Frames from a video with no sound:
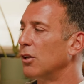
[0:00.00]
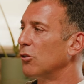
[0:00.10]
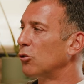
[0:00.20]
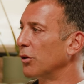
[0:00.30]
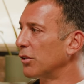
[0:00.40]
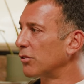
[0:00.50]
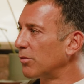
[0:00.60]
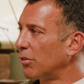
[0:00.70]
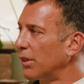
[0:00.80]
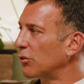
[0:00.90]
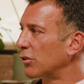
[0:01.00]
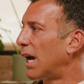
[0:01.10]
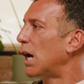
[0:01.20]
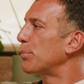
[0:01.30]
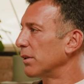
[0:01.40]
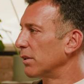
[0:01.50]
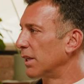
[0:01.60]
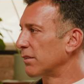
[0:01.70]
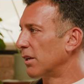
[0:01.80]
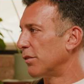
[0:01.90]
So things just happen. And
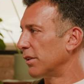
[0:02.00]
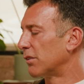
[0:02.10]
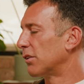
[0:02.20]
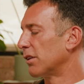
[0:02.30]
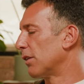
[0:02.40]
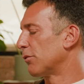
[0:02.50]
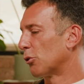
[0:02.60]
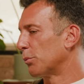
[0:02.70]
that's kind of a lesson that I've learned,